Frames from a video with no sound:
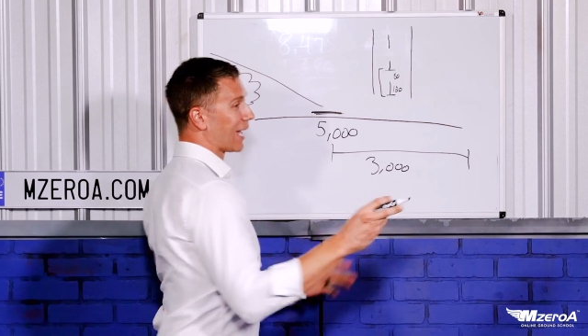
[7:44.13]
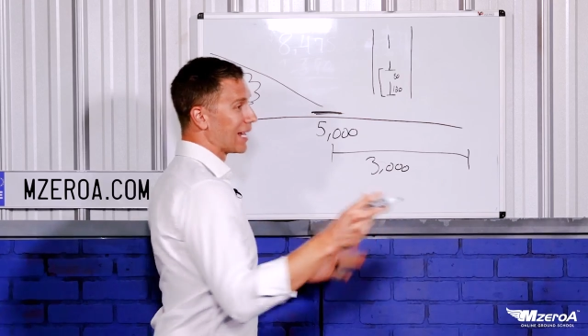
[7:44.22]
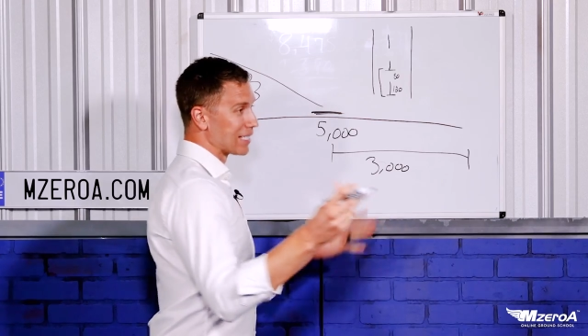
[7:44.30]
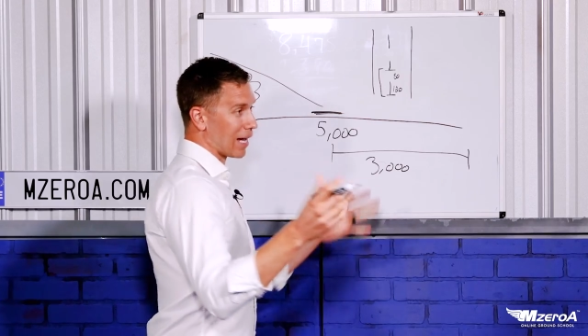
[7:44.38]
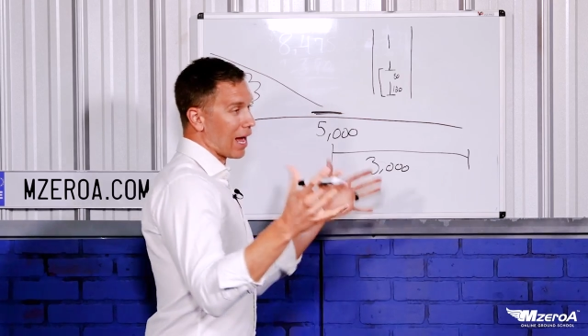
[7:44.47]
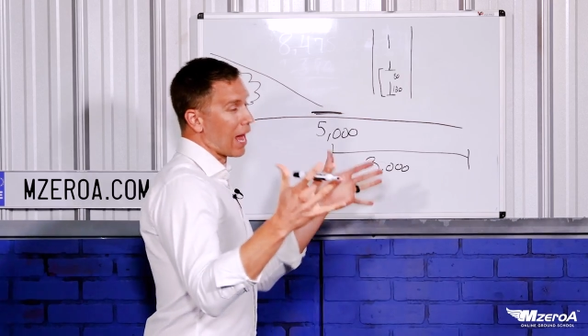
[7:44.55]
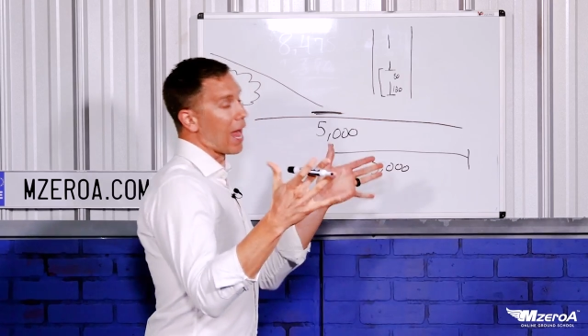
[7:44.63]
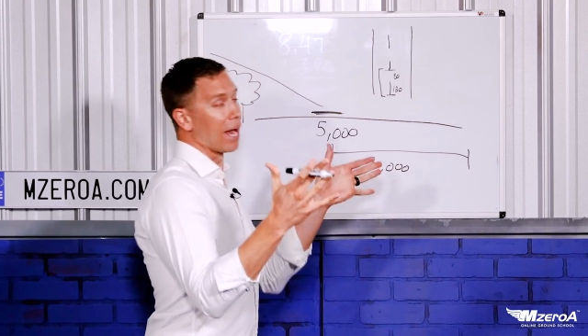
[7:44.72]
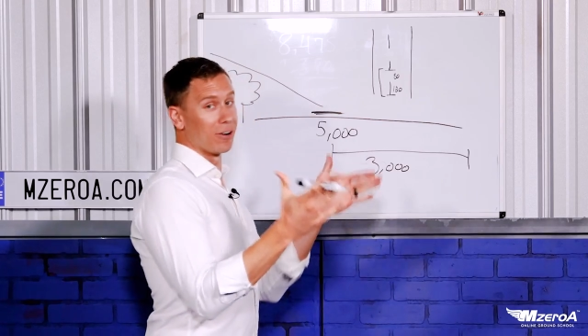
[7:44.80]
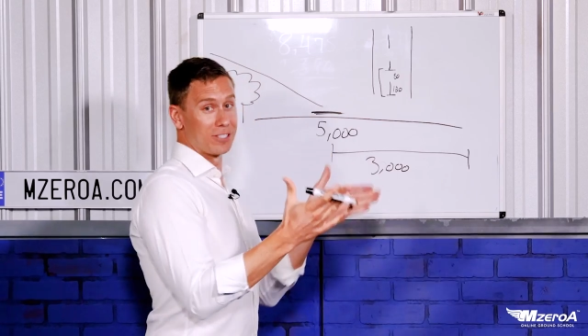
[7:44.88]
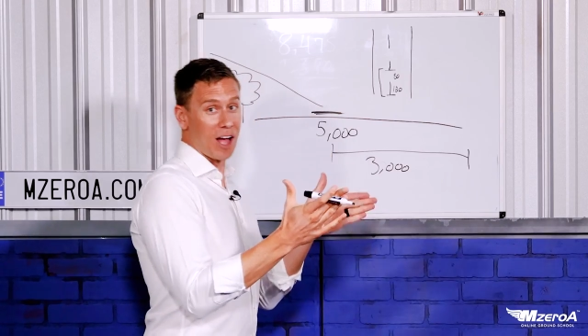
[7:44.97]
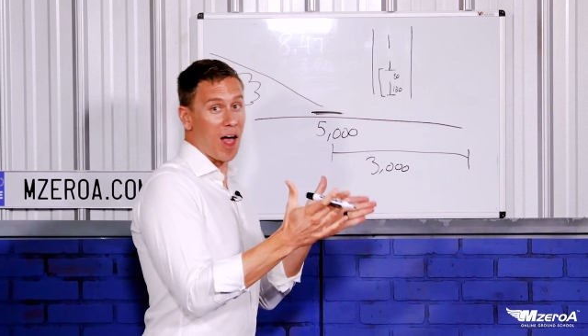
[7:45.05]
It's a
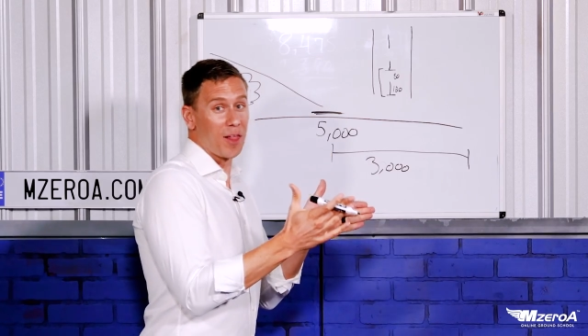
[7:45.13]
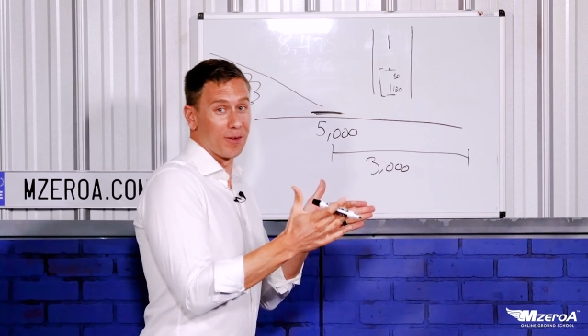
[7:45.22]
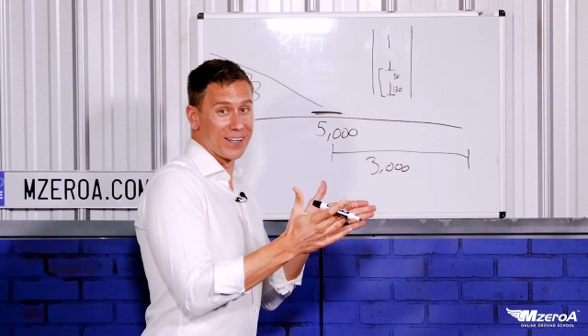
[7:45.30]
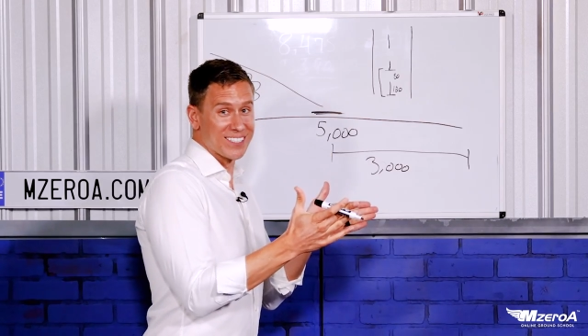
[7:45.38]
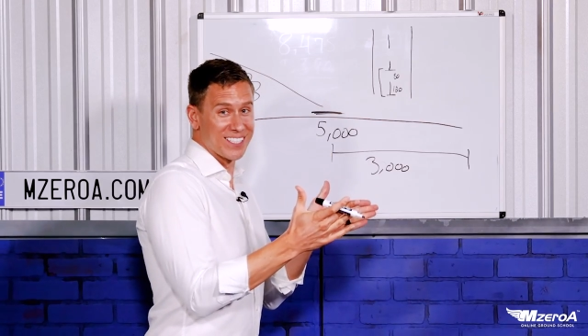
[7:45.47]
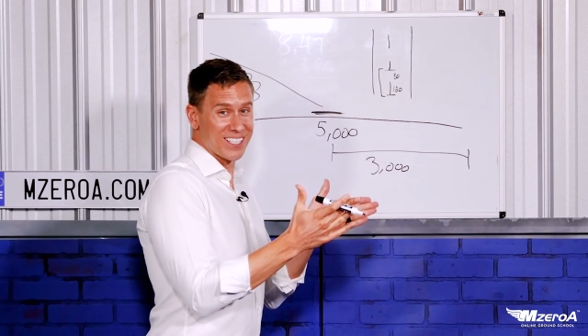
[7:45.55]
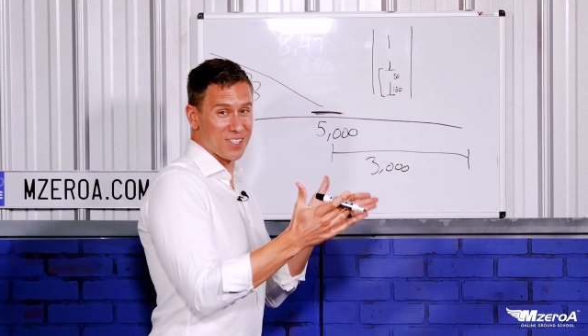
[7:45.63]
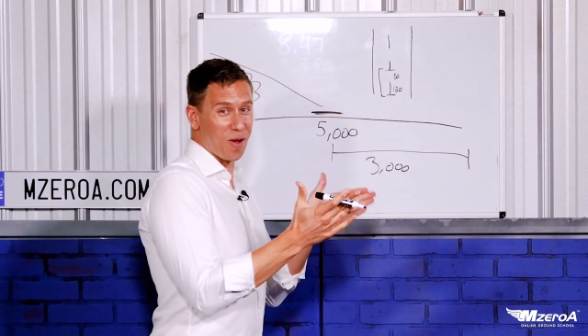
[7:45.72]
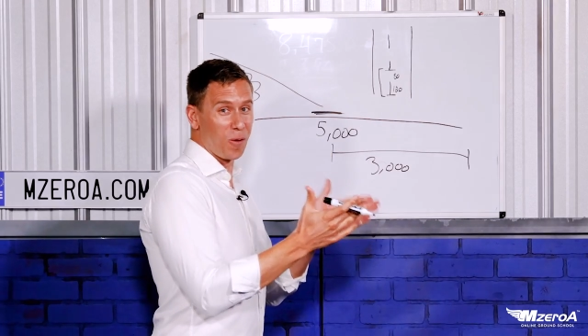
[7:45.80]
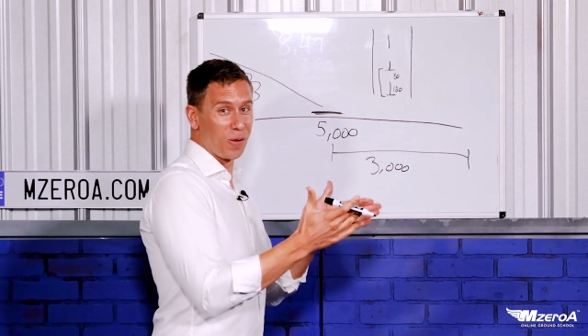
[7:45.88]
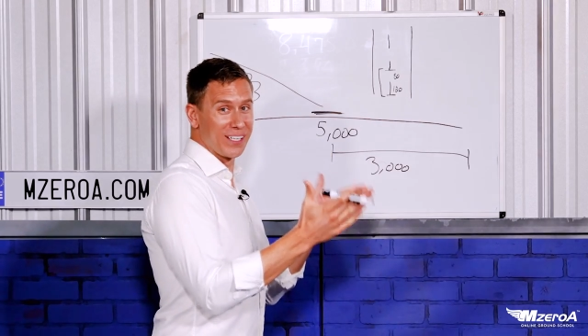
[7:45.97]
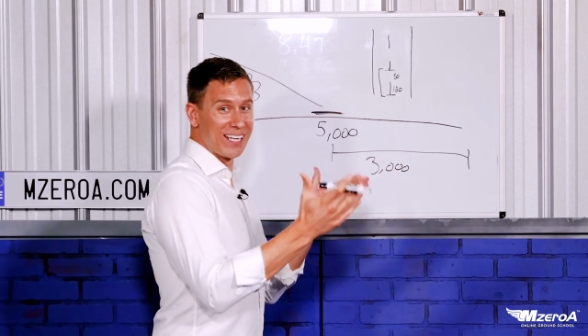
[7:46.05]
higher tolerance because it's
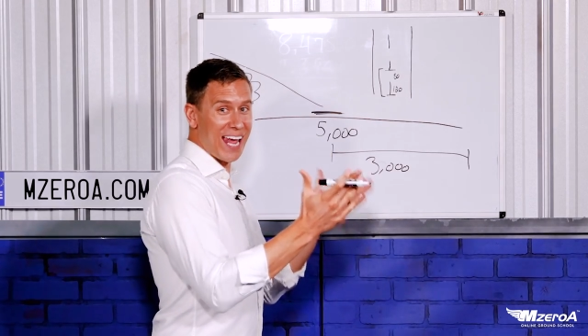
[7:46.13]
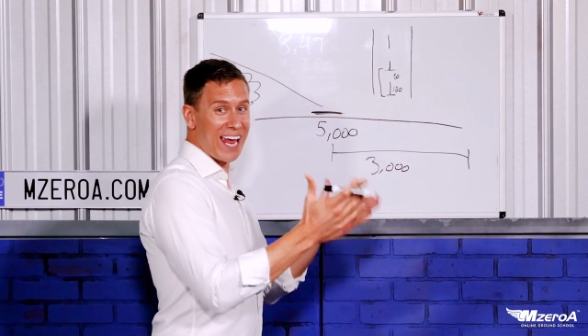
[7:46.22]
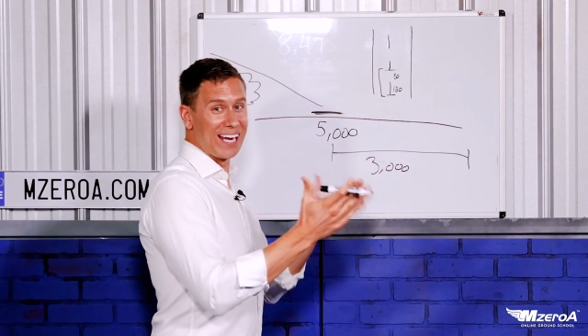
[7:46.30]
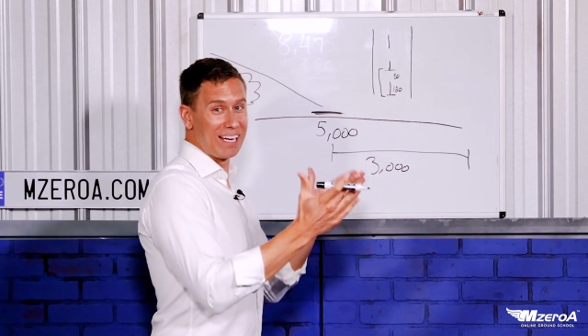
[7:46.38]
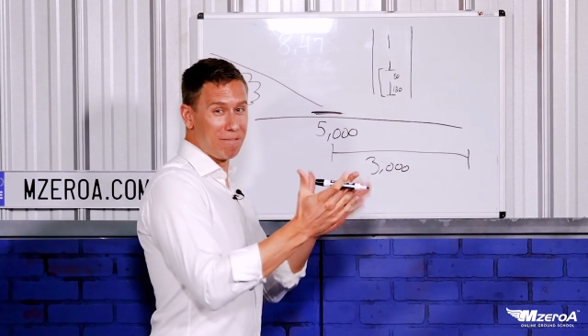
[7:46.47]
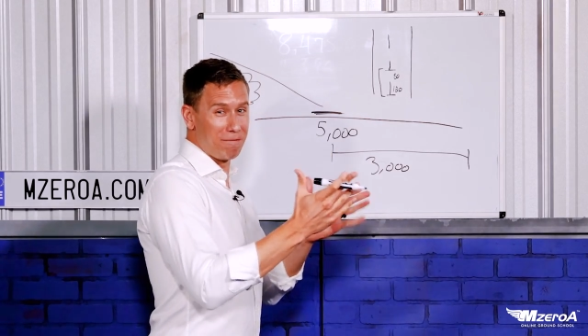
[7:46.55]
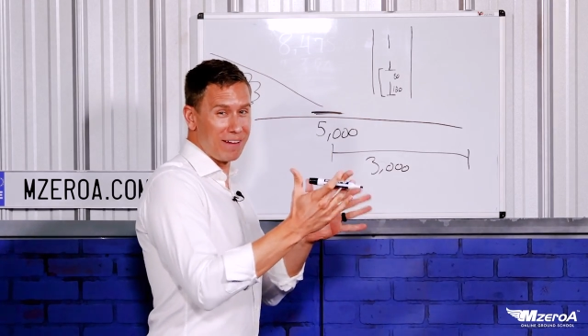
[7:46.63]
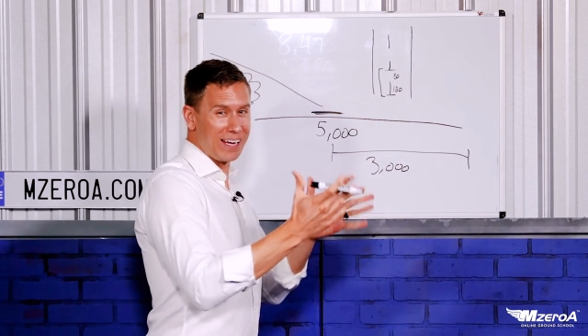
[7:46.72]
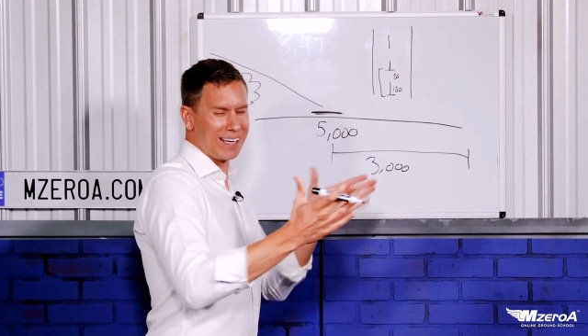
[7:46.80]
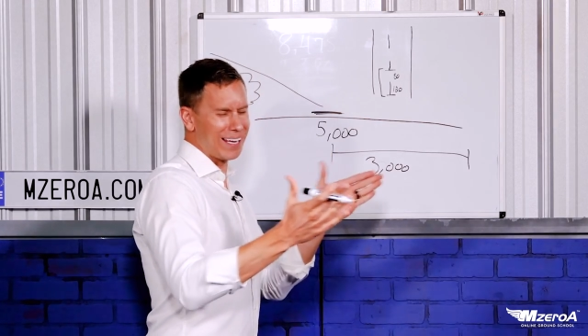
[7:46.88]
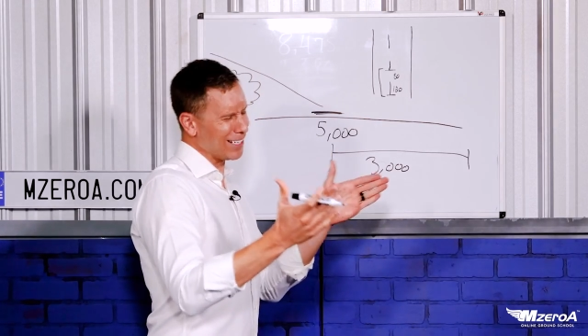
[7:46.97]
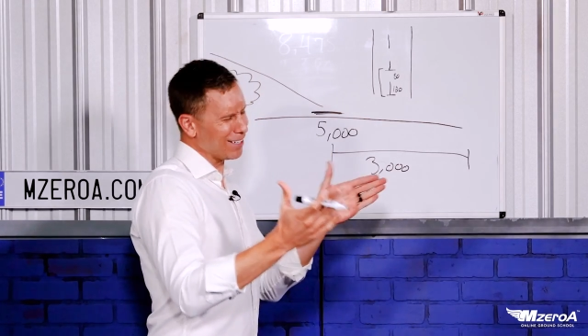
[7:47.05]
only 80 feet